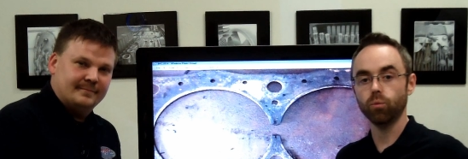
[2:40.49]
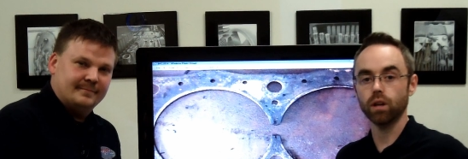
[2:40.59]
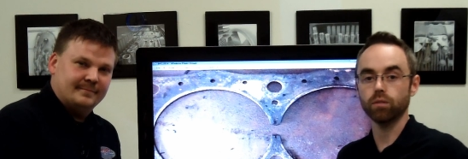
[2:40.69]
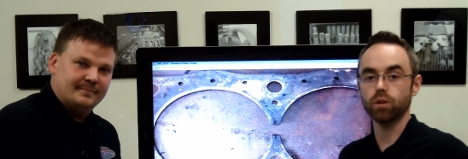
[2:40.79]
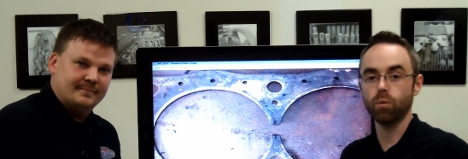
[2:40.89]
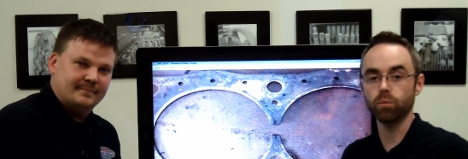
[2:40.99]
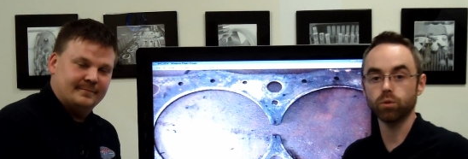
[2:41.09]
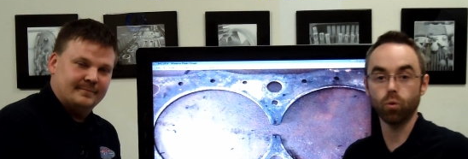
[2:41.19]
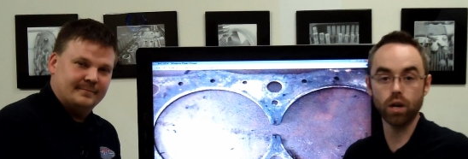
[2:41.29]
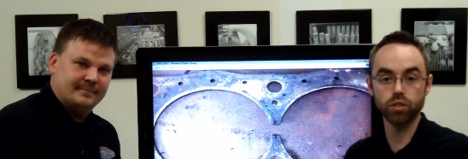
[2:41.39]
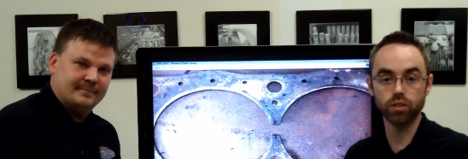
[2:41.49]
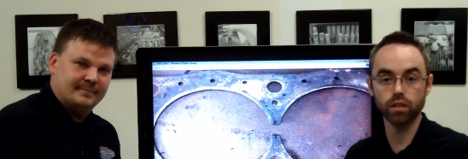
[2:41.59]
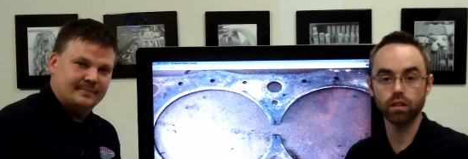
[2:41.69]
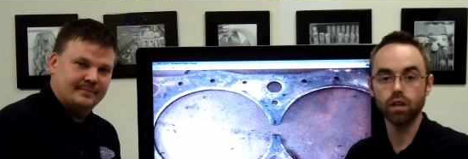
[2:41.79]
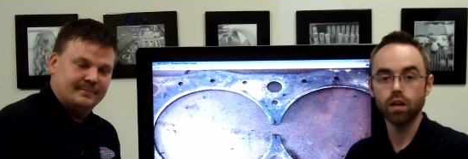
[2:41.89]
Speaker 1: and whatever you want,
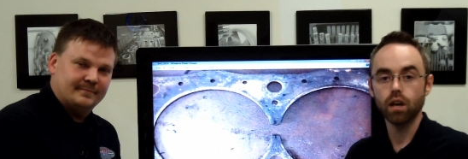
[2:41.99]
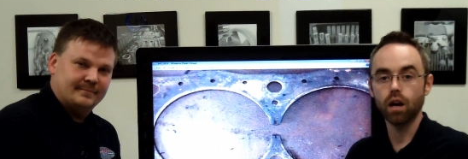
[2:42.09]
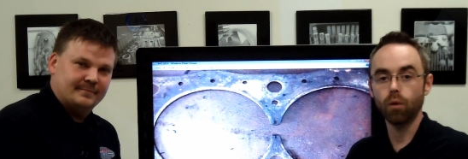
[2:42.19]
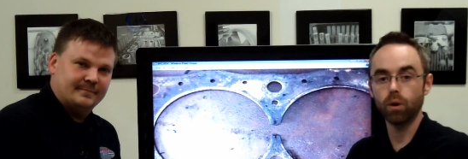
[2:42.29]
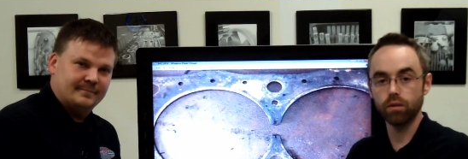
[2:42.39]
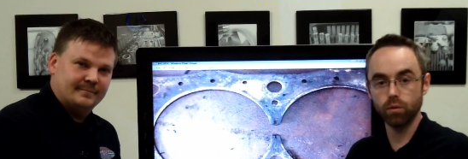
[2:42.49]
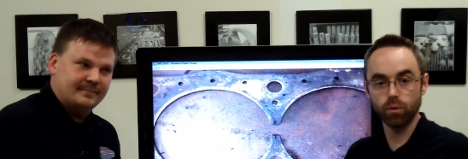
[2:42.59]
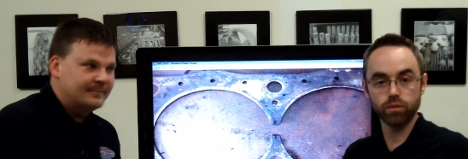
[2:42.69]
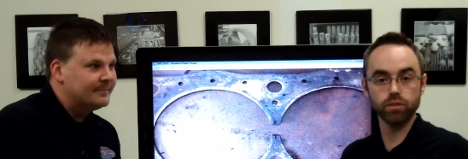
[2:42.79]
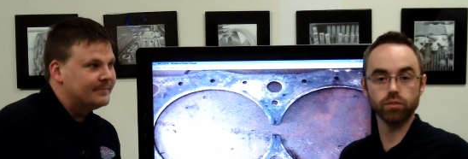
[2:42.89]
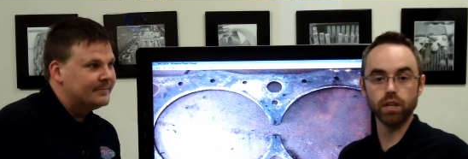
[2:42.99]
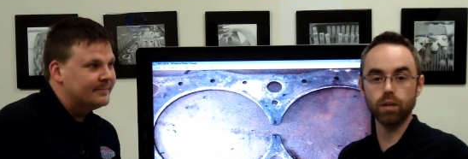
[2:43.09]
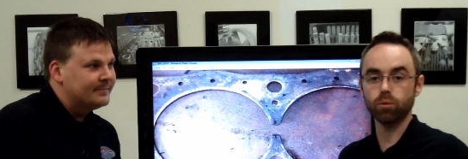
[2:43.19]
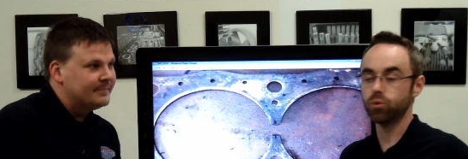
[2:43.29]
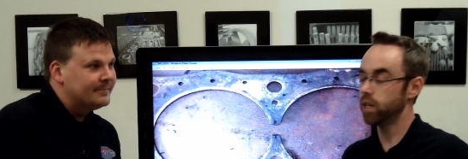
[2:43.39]
question, uh, whatever you want us to
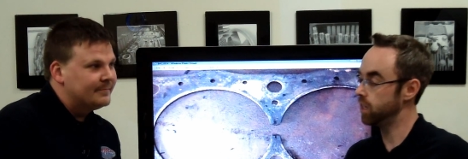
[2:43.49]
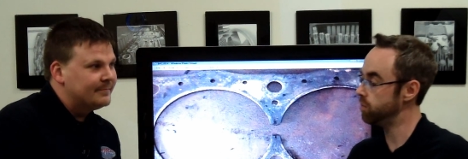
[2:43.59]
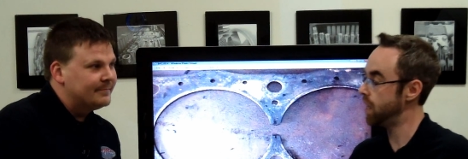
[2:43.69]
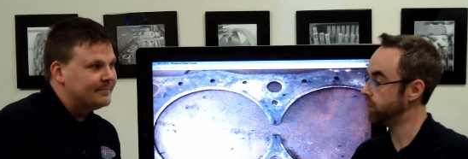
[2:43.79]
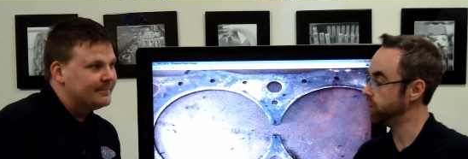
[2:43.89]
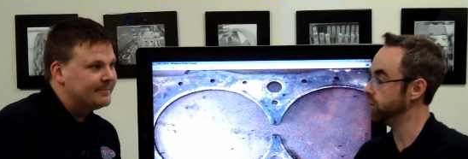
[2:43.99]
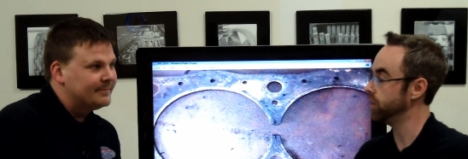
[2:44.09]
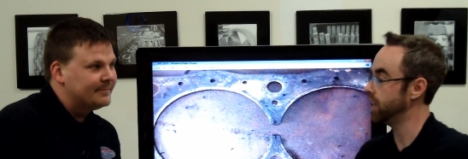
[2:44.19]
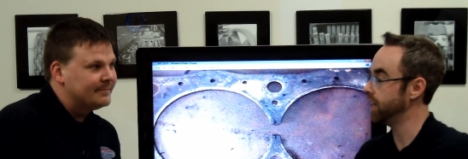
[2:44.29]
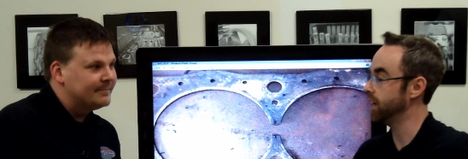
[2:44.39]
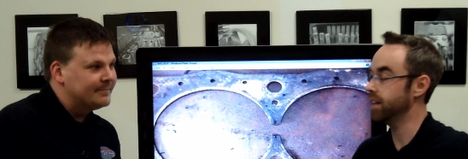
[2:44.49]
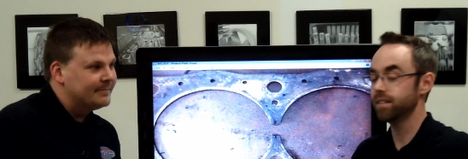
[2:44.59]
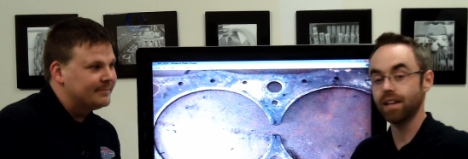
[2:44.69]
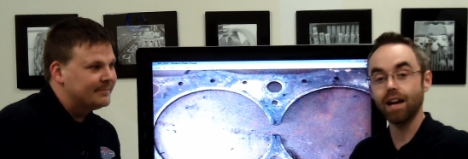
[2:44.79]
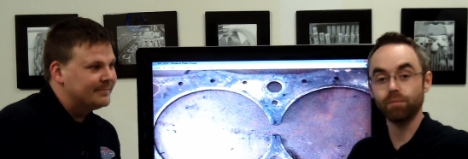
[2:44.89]
see. We'll try to get back to you in a
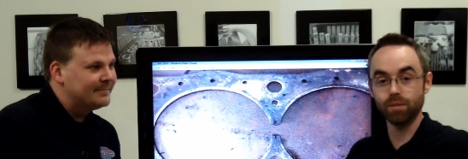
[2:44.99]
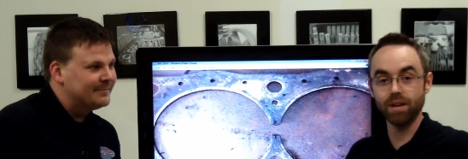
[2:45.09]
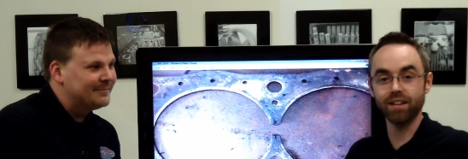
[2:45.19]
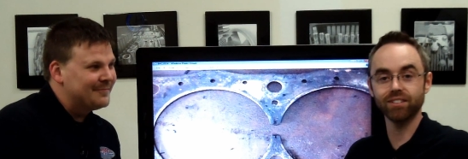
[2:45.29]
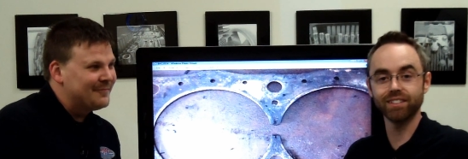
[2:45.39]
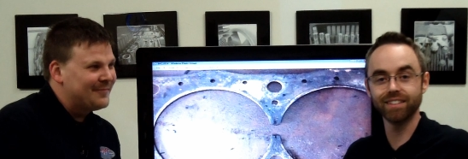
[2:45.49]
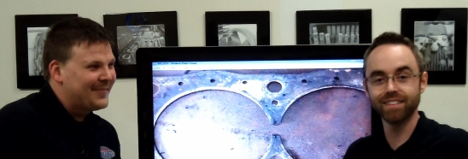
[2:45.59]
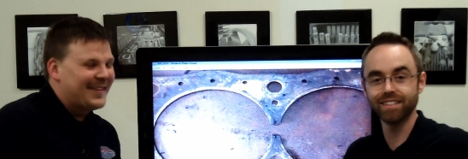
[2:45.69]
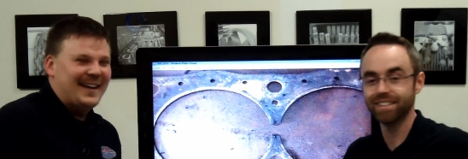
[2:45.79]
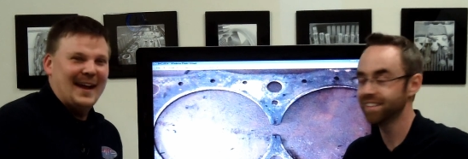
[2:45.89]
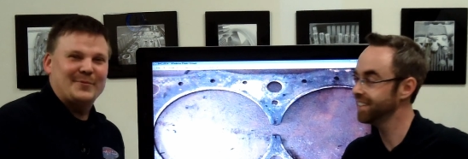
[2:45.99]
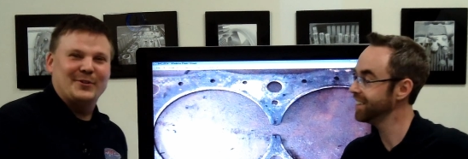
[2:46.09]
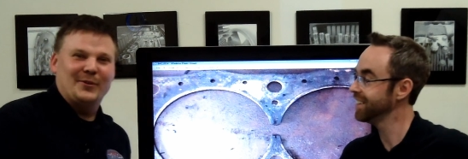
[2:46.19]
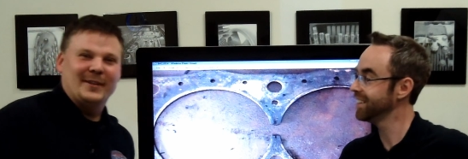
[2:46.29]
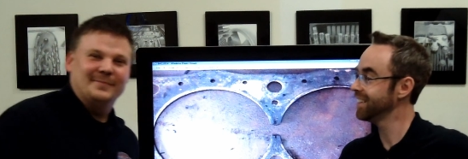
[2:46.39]
uh, timely manner.
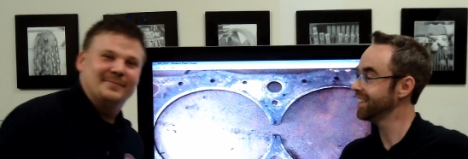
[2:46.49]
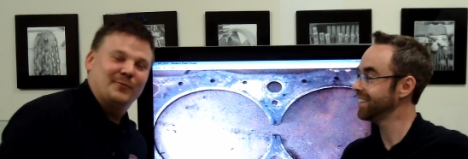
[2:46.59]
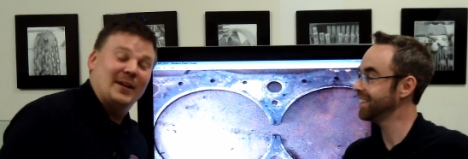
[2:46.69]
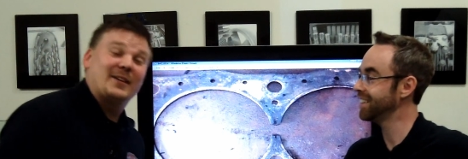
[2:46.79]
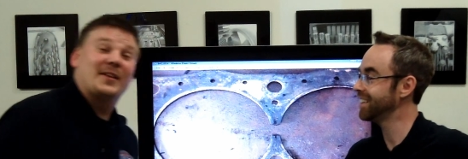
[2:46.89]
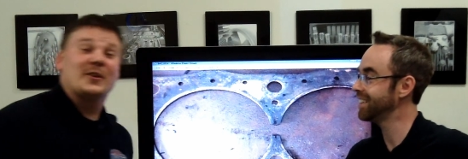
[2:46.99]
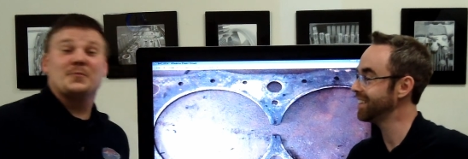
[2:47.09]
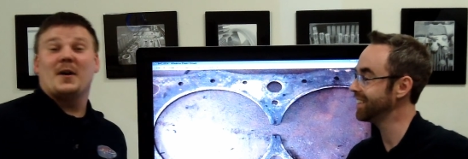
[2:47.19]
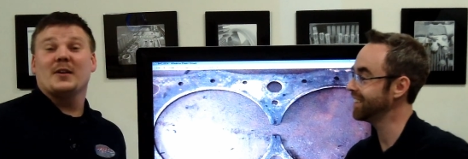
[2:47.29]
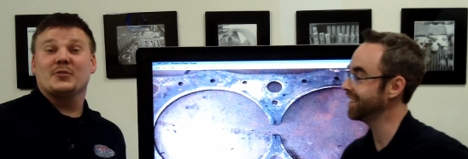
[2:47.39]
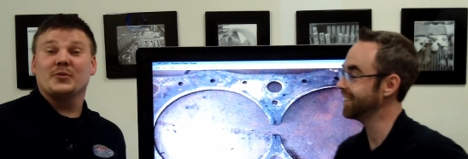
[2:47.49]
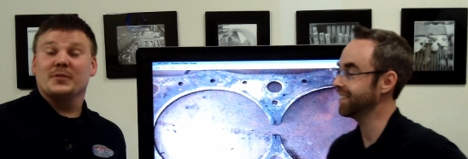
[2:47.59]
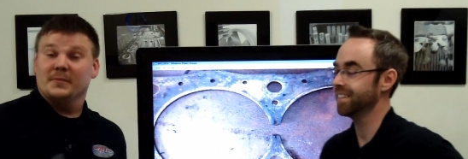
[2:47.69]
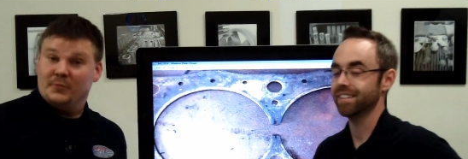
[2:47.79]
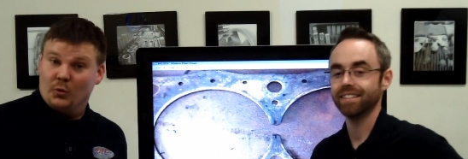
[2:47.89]
Speaker 2: Absolutely. I'd like to thank our
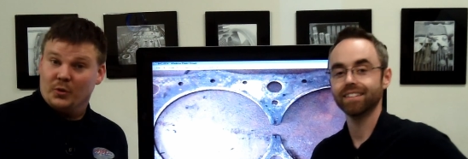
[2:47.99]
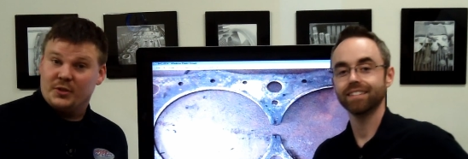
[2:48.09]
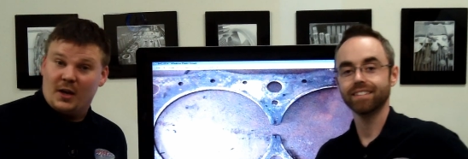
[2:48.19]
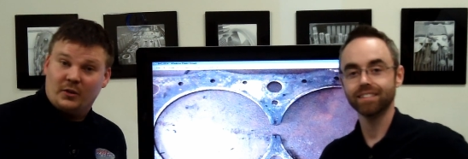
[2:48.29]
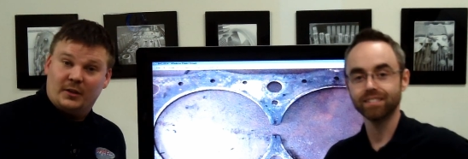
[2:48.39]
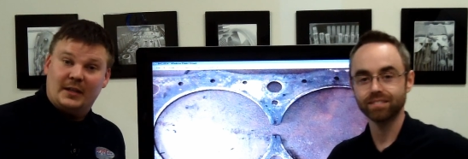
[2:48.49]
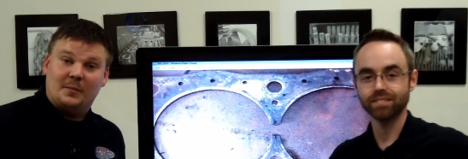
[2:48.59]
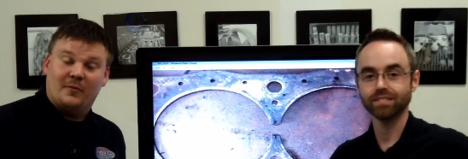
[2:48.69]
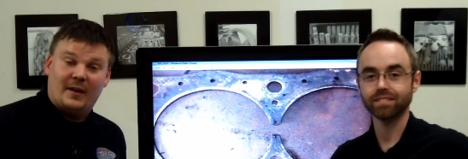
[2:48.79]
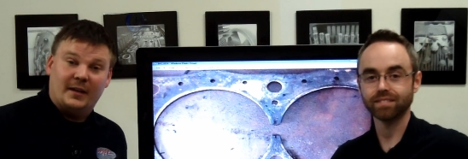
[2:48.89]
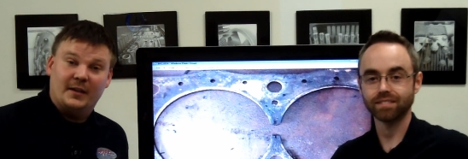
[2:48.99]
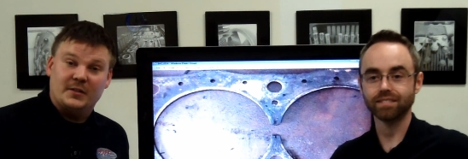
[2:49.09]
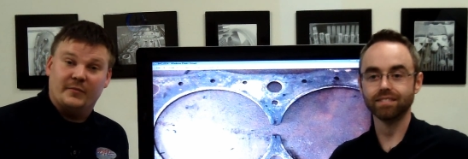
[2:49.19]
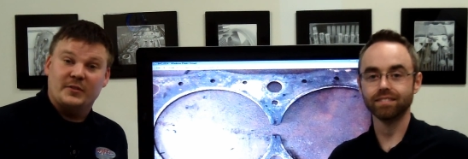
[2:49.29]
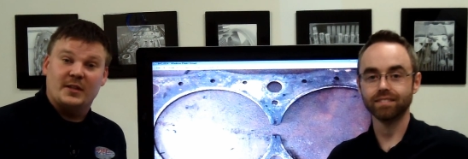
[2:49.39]
sponsors, Norris Auto Clinic, providing
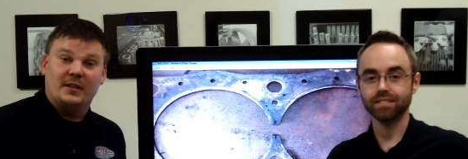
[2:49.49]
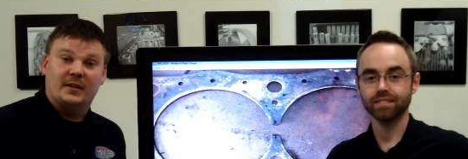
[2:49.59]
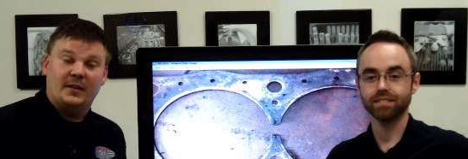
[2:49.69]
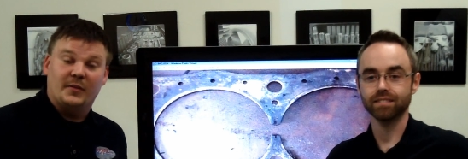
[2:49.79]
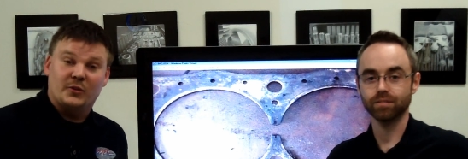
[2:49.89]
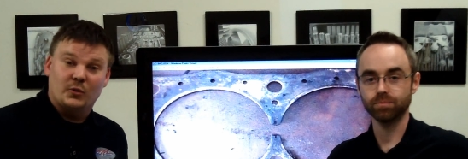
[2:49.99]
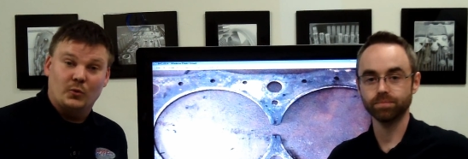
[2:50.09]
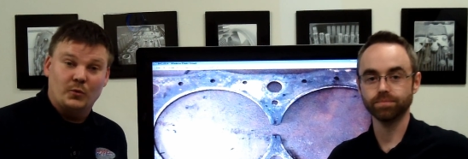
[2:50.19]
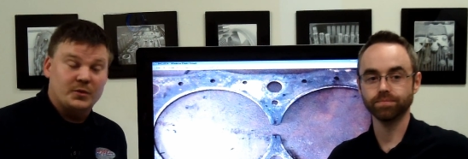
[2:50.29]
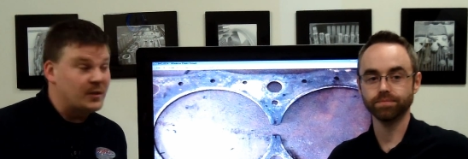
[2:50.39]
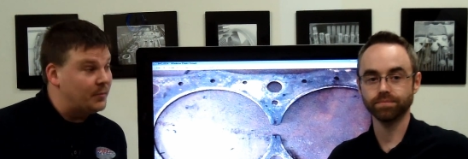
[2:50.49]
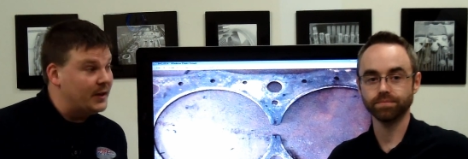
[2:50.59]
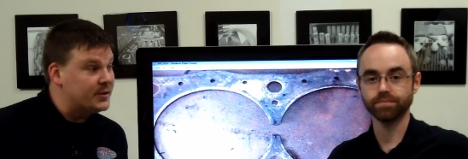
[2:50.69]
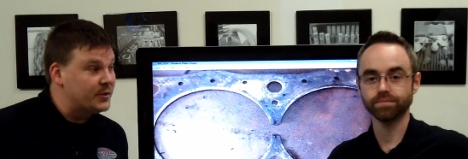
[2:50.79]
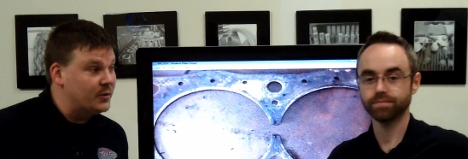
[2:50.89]
us the facility and the tools and the
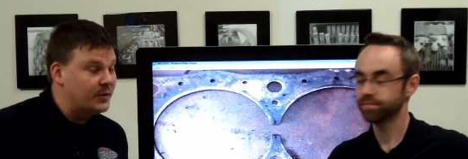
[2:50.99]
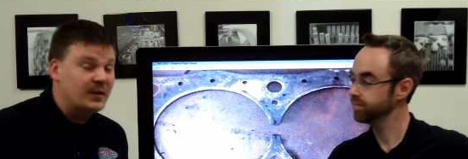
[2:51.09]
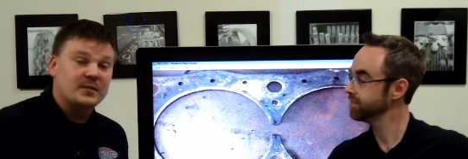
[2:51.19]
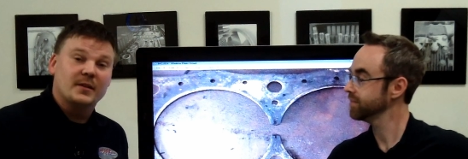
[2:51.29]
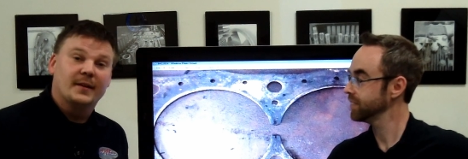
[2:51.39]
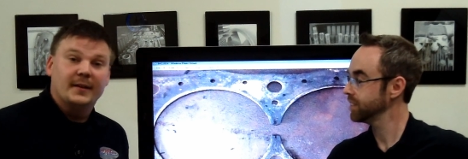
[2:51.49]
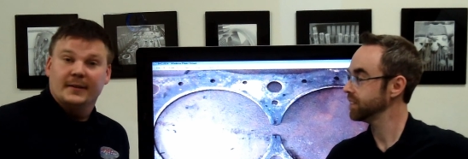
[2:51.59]
place to do this.